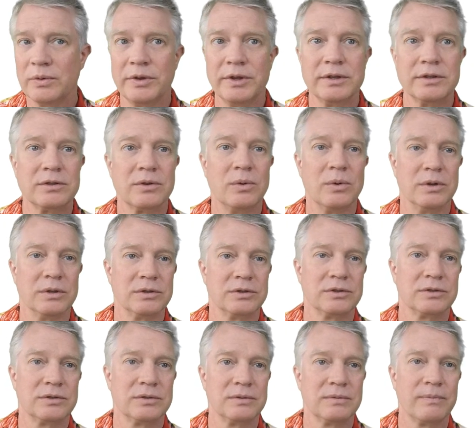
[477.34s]
this
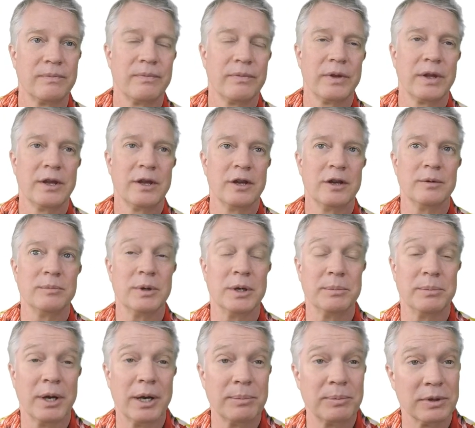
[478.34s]
course, by
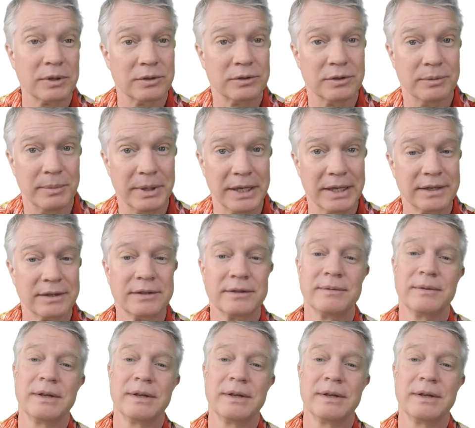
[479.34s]
popular demand,